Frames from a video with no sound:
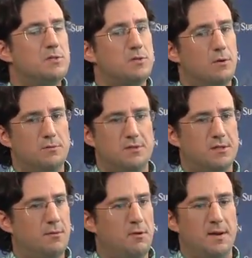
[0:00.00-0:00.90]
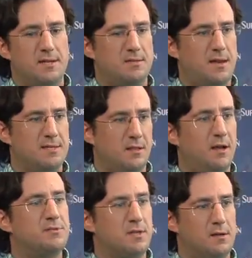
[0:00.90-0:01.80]
So the WMS has a
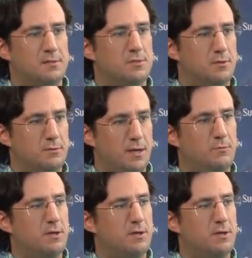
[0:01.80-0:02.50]
life cycle to it, right?